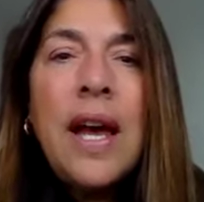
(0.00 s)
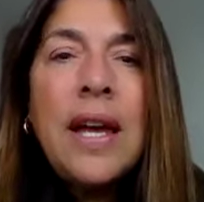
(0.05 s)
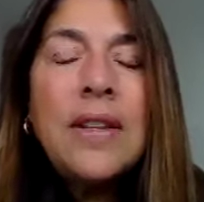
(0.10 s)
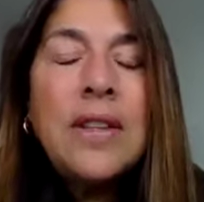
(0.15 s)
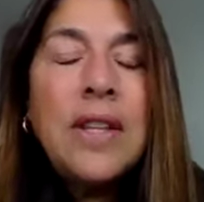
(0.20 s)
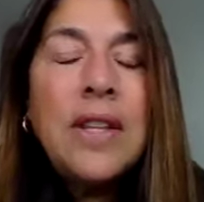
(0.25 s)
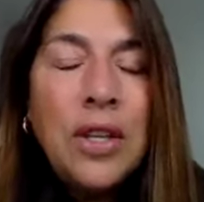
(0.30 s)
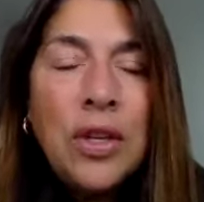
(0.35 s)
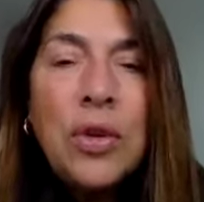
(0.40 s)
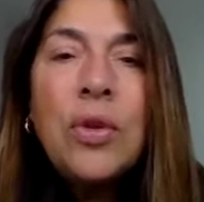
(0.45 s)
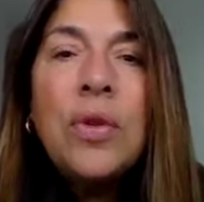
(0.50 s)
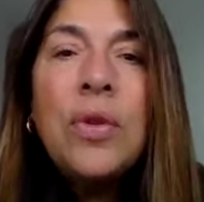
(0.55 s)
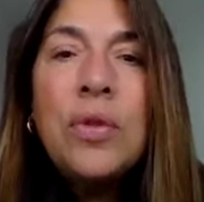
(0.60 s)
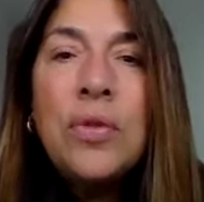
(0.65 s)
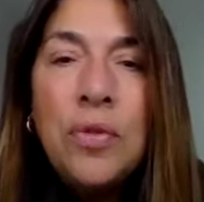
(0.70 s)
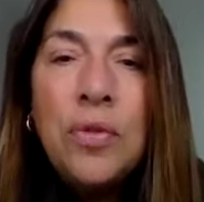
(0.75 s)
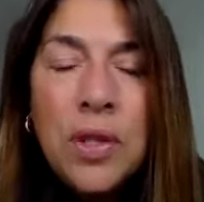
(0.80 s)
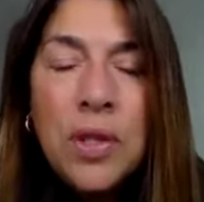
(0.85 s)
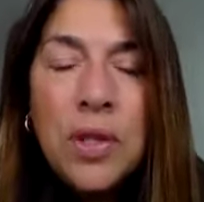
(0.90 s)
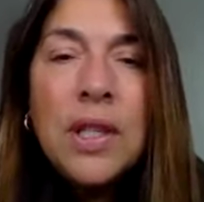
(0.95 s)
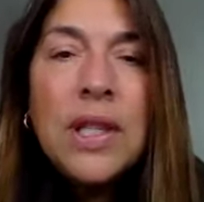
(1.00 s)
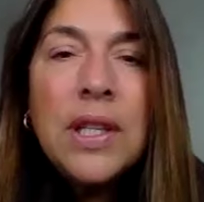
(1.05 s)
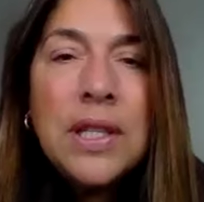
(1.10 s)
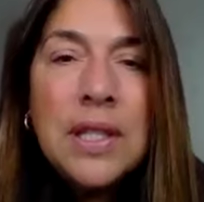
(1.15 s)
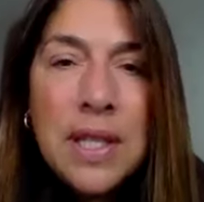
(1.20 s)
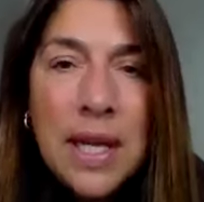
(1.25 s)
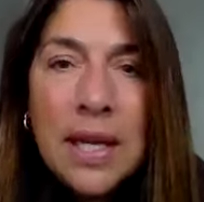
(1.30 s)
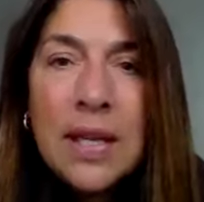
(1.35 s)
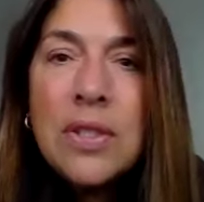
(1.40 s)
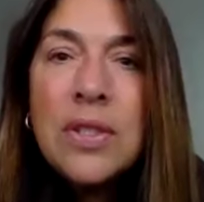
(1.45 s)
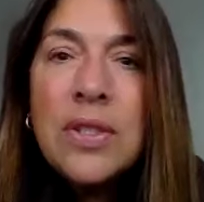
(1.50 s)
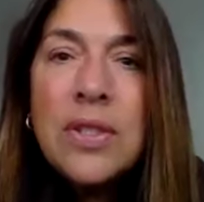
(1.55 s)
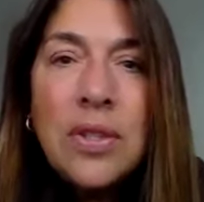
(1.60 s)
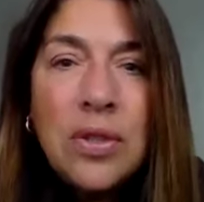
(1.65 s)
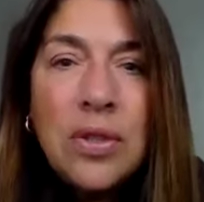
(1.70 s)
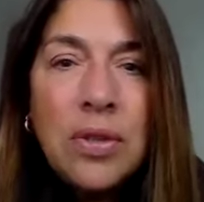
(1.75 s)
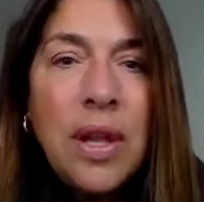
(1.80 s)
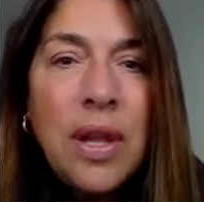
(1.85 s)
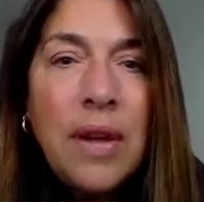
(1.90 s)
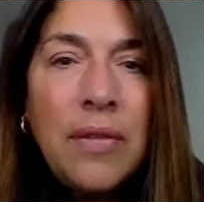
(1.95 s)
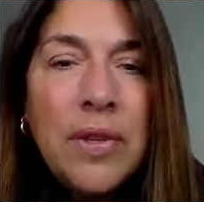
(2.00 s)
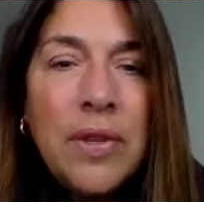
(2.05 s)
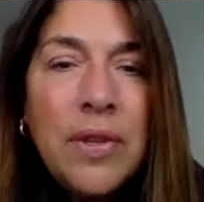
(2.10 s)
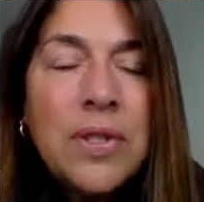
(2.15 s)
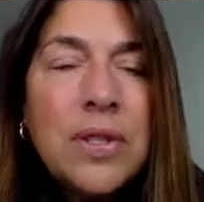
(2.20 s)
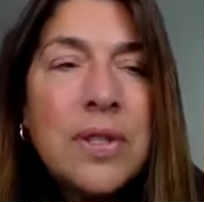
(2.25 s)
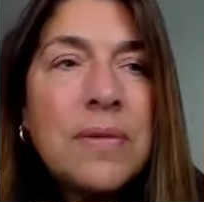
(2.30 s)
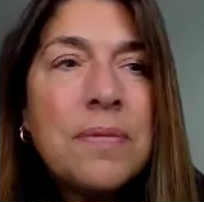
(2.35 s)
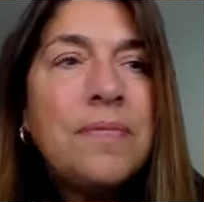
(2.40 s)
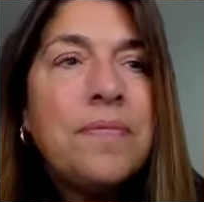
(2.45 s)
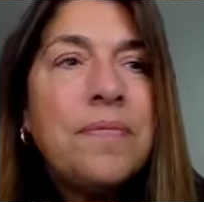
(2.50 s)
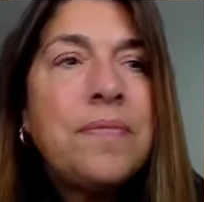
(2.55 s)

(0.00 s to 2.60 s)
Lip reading: I think you could really take us to new levels."